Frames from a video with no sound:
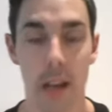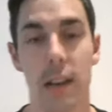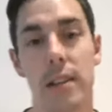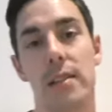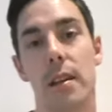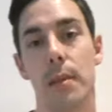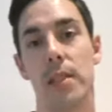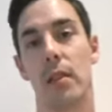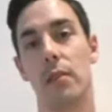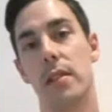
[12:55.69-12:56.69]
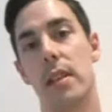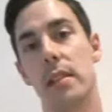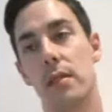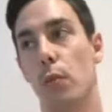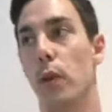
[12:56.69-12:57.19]
At the Summer
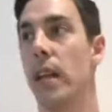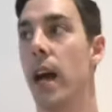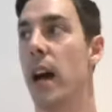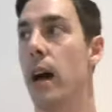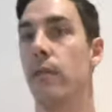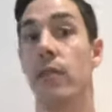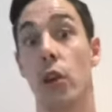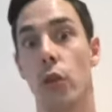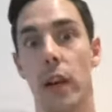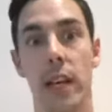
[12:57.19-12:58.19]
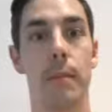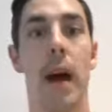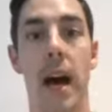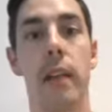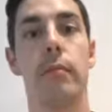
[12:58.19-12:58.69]
Solstice, we have the Green
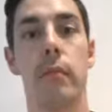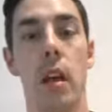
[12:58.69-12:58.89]
Man,